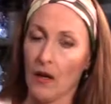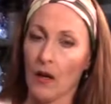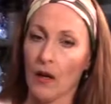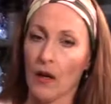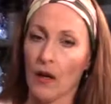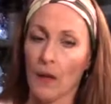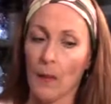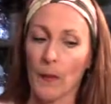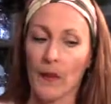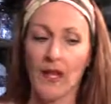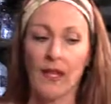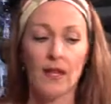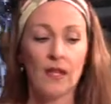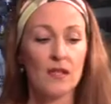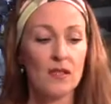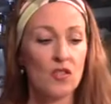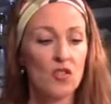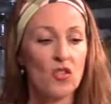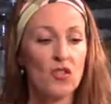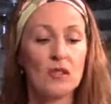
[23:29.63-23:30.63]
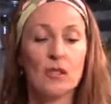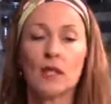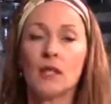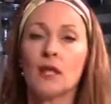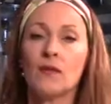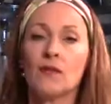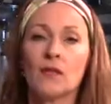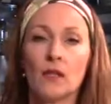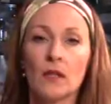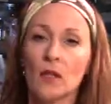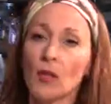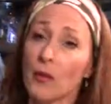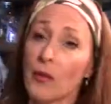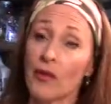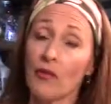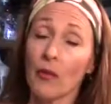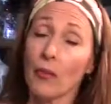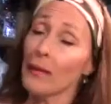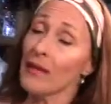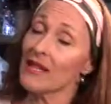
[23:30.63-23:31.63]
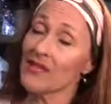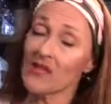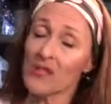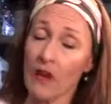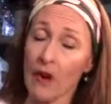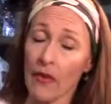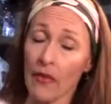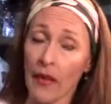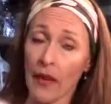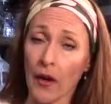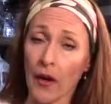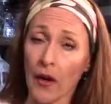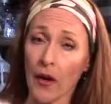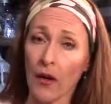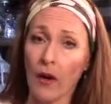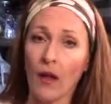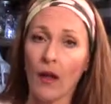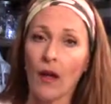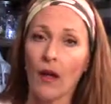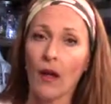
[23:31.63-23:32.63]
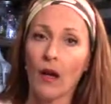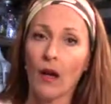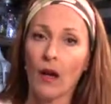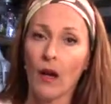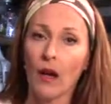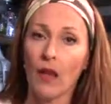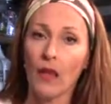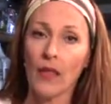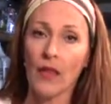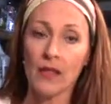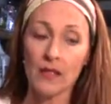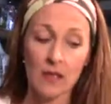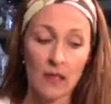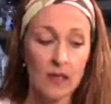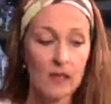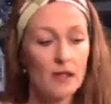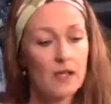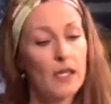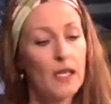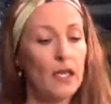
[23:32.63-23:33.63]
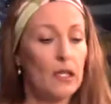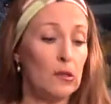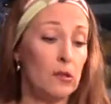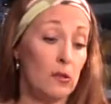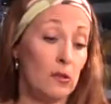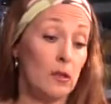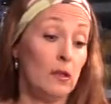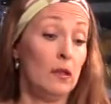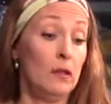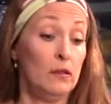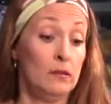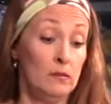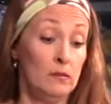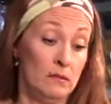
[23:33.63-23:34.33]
And this just leaves a little bit of a mist on there that does kill,